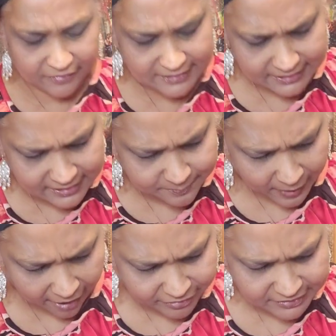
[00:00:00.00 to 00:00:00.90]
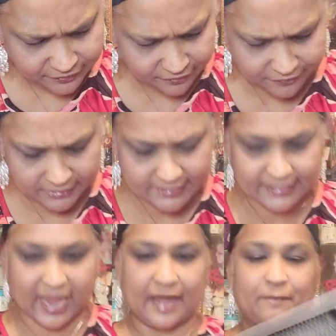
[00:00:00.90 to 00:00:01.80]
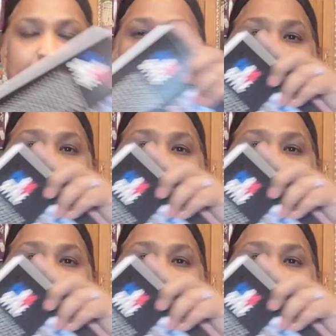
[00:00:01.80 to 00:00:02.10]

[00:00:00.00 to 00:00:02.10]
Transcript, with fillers: Visiting Paris for the first time.